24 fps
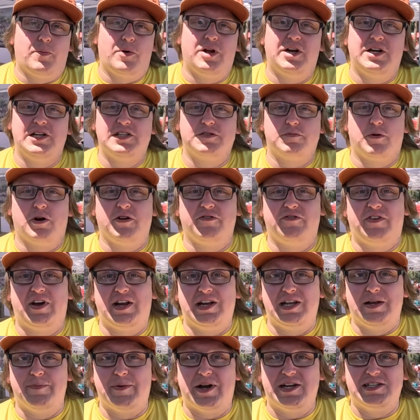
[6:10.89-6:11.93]
What it is, where to
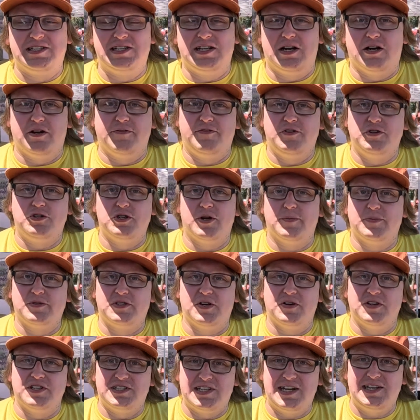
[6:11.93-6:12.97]
find it, you might see it on a future
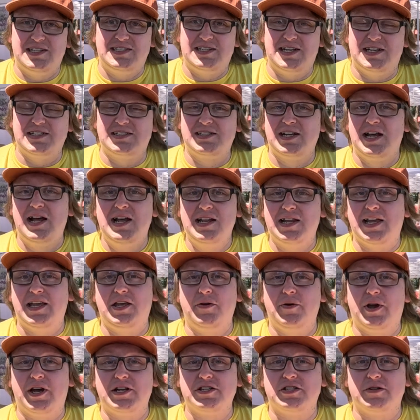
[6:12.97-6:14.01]
episode of Taste Test. Thank
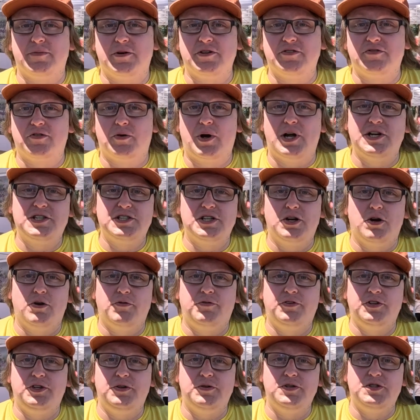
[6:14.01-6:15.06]
you again so much for watching.
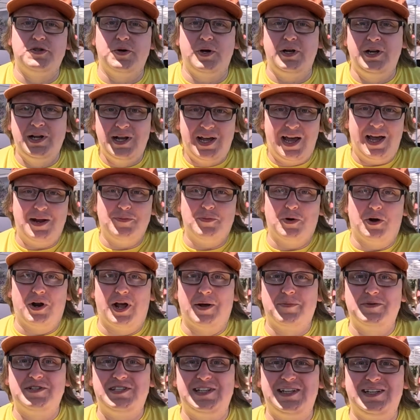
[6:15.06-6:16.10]
Hopefully you enjoyed, and bon
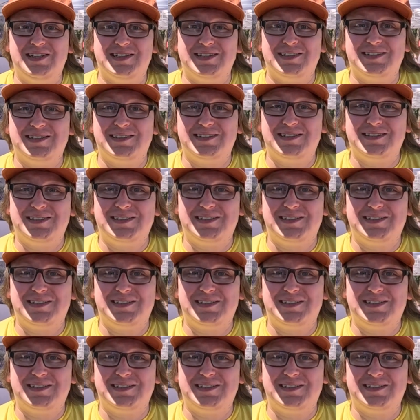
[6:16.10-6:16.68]
appetit.